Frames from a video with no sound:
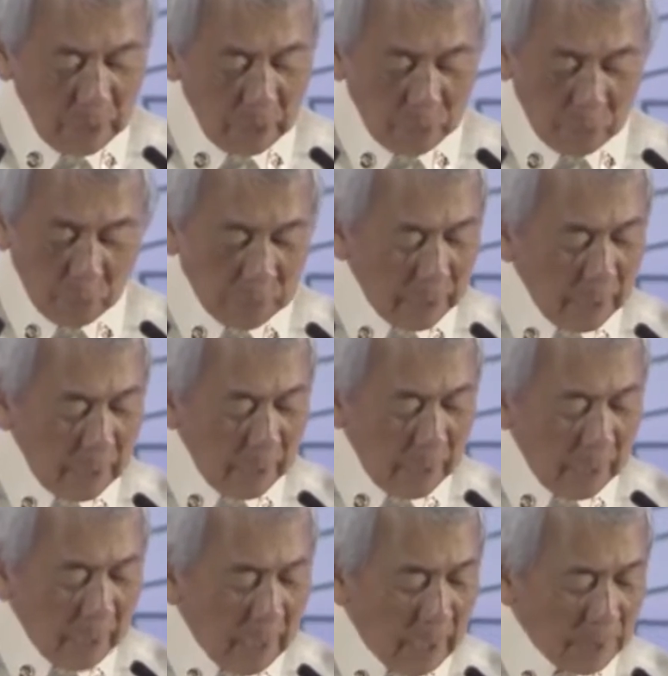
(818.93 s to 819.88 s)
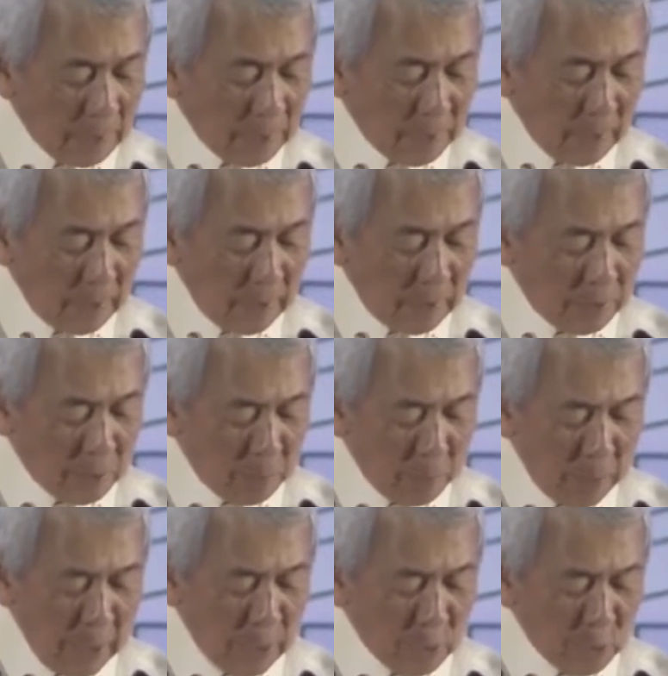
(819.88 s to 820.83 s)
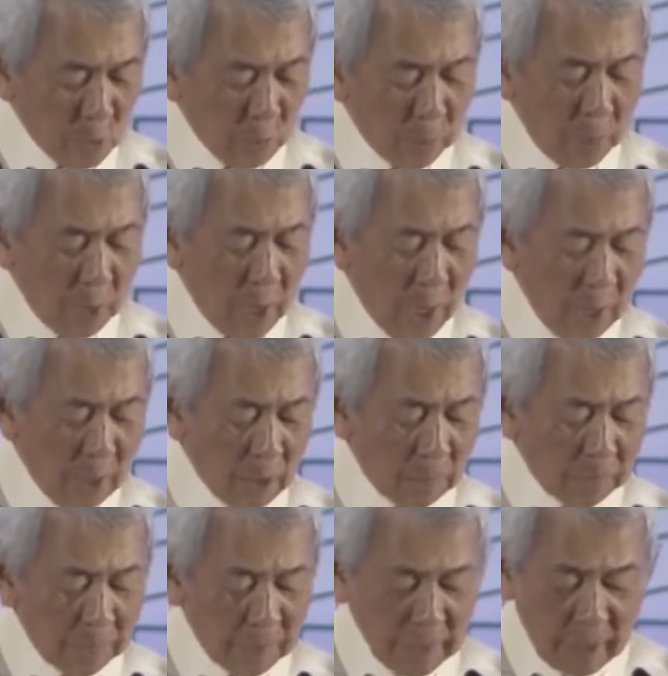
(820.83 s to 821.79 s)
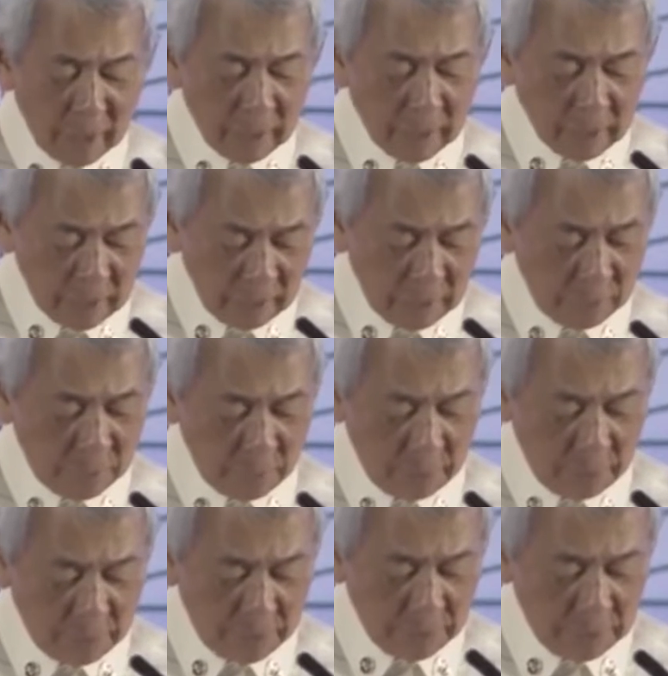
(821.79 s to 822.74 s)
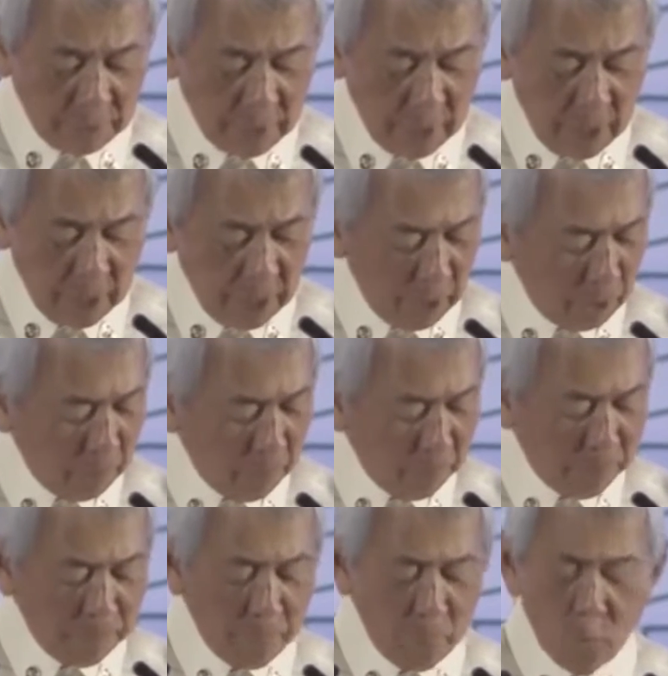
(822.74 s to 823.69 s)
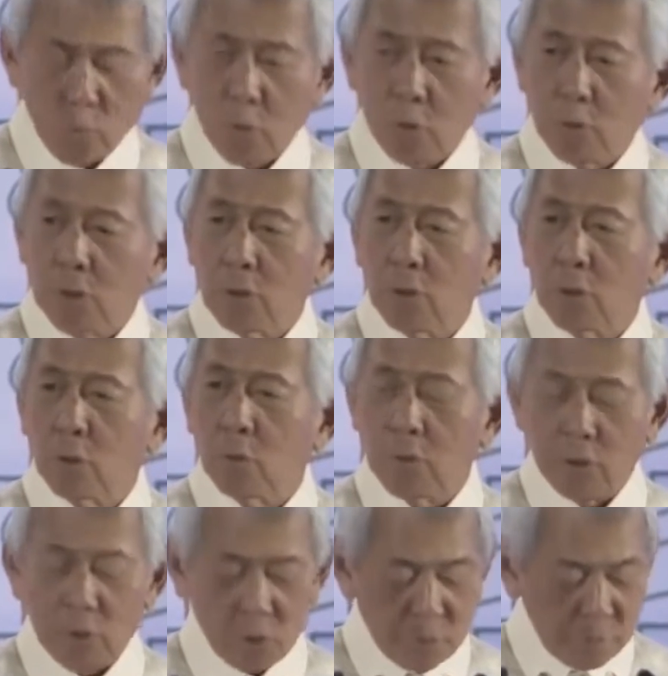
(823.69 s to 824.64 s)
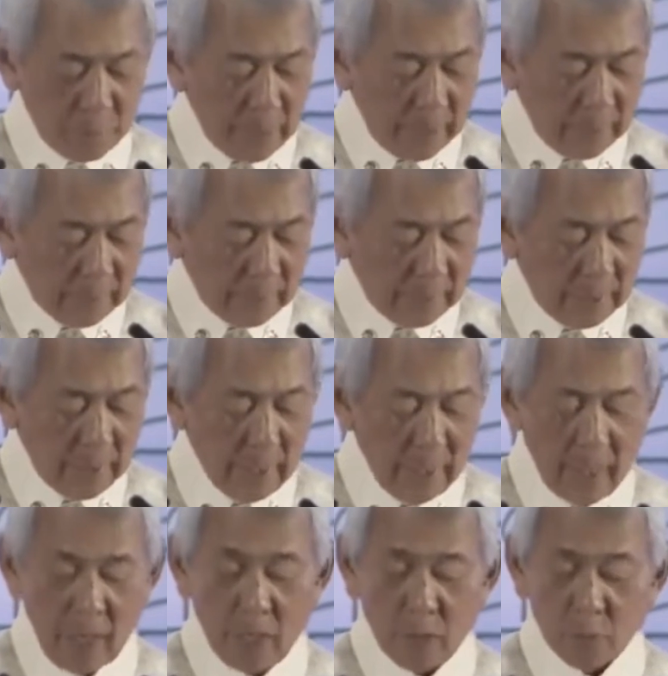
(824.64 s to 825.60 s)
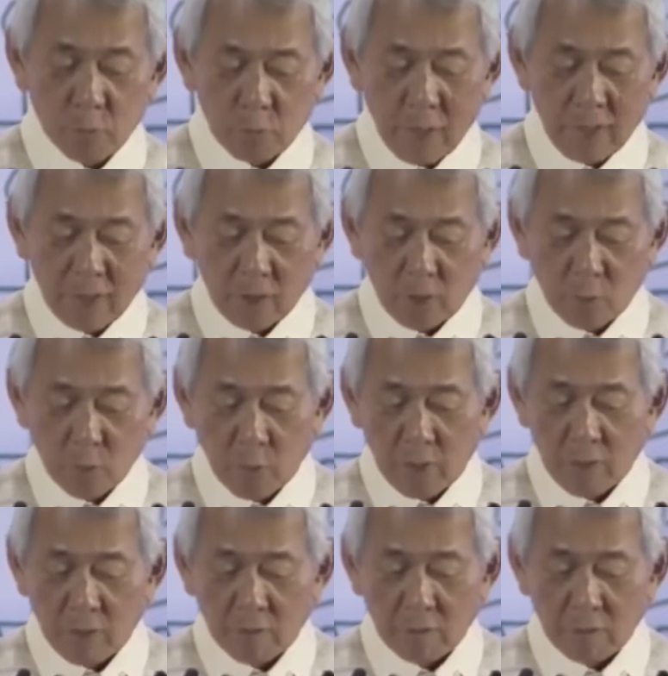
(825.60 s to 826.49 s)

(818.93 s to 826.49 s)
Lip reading: Today, ASEAN is a major bloc of 10 countries and a force to respect and reckon with.